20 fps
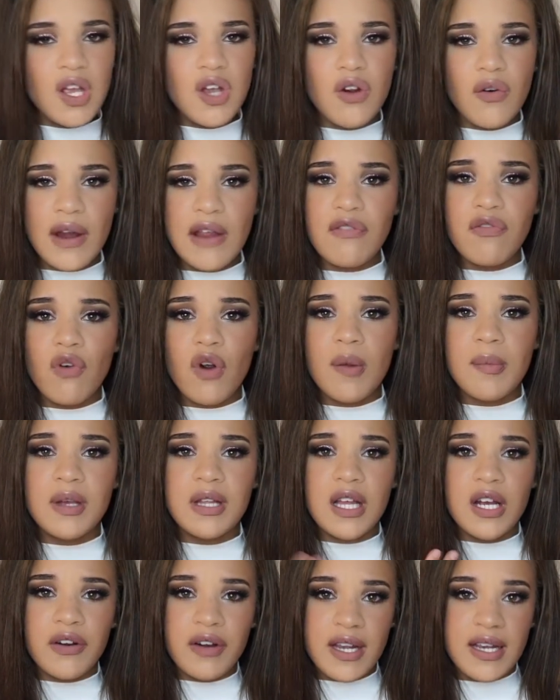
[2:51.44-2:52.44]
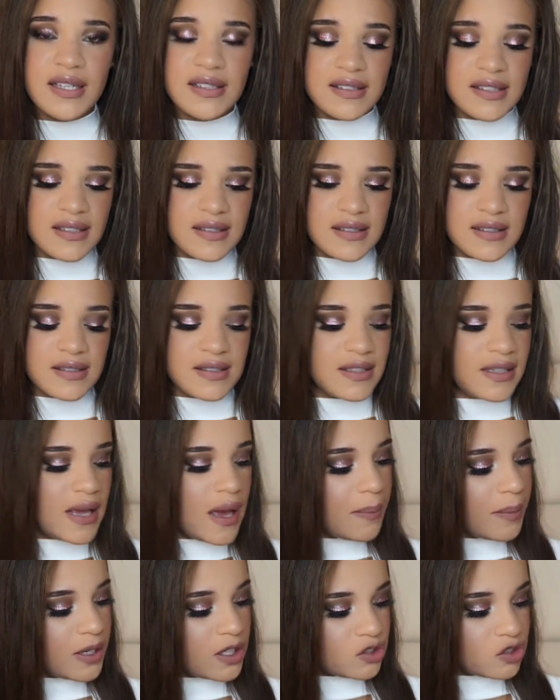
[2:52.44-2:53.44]
Great formula, great consistency.
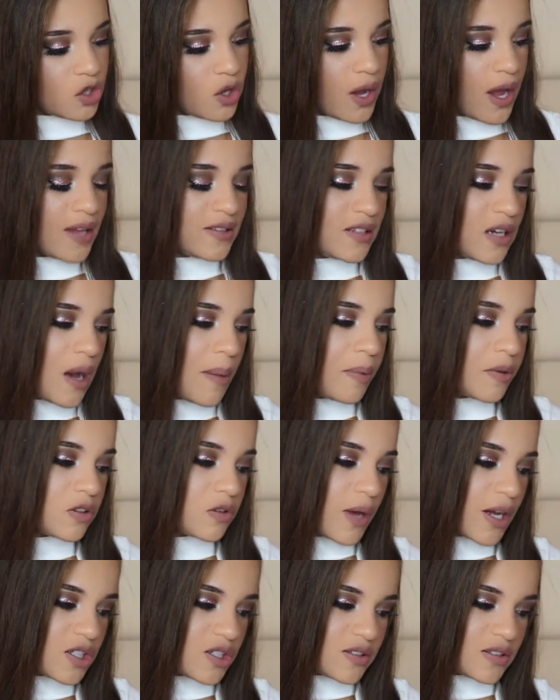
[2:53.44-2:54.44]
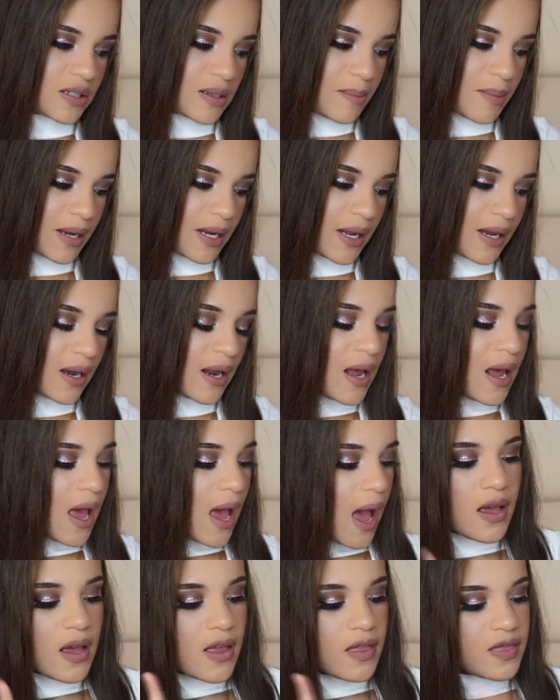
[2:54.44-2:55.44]
I'm going to show you guys a couple swatches in a minute.
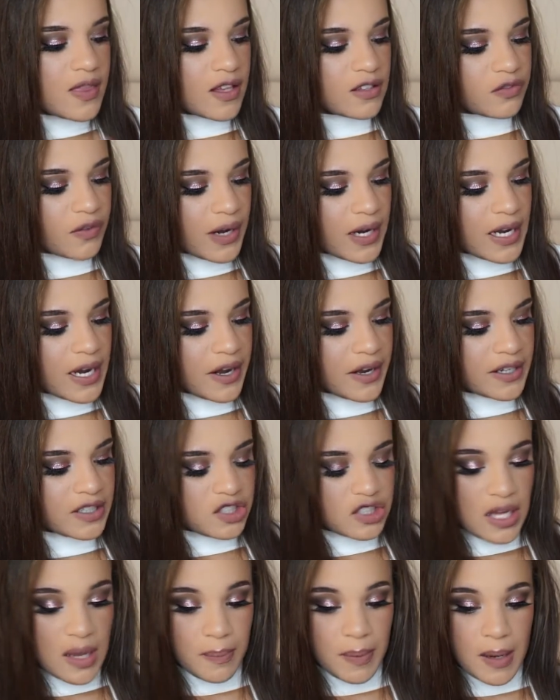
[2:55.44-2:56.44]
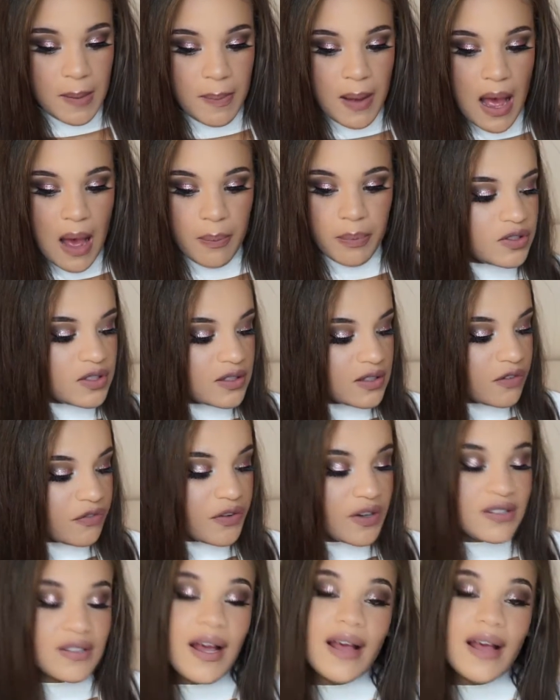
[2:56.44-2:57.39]
This right here is Champagne Pop, which is the first